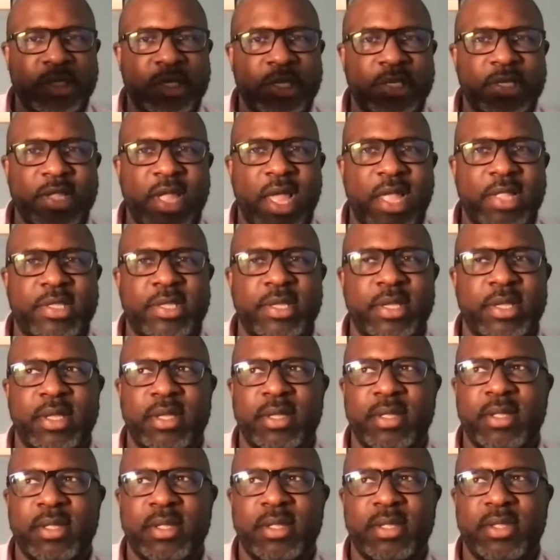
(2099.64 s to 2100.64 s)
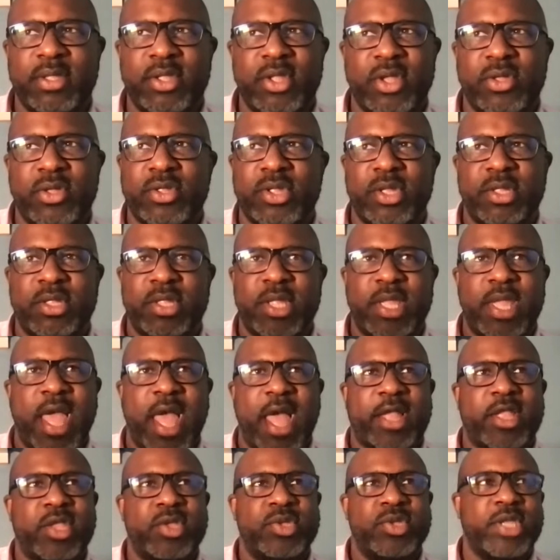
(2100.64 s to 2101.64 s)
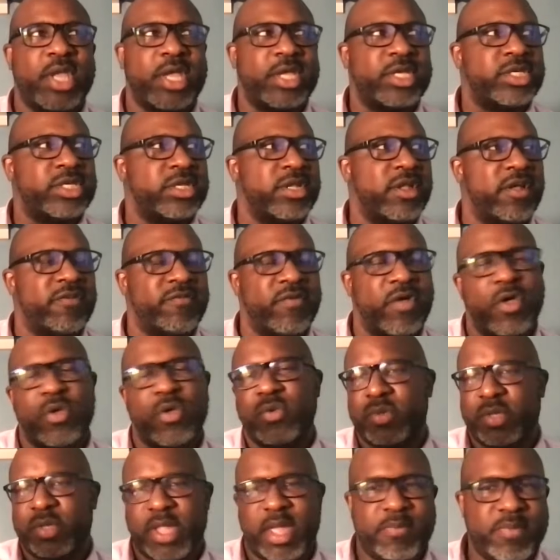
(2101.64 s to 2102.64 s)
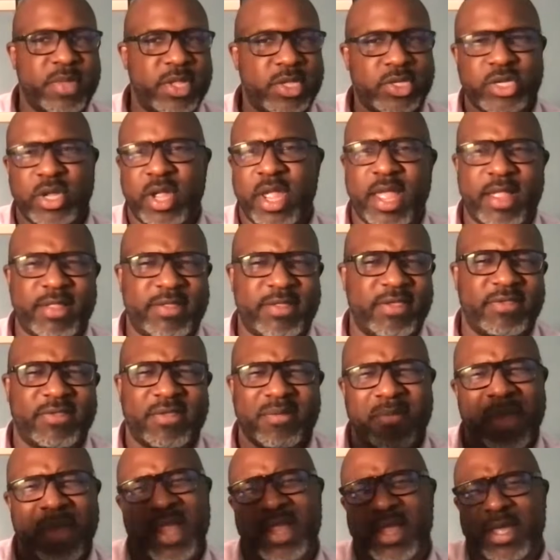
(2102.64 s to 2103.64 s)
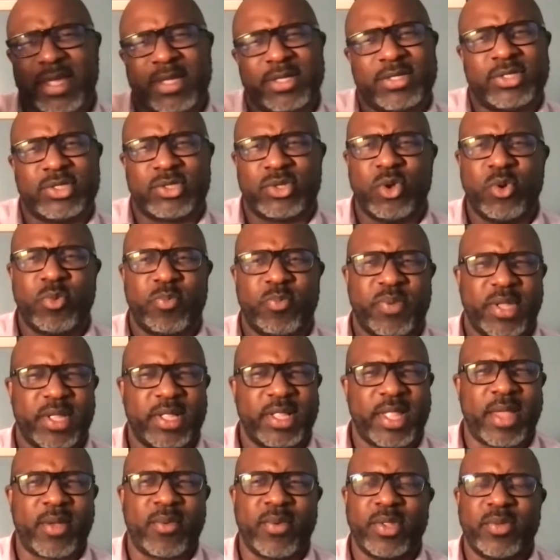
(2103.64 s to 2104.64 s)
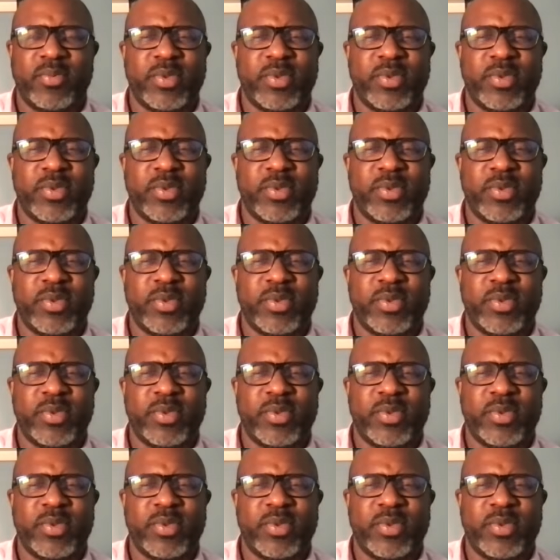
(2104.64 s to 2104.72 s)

not to, the accusation of, oh, that means you're anti-Semitic is stupid. Like, what are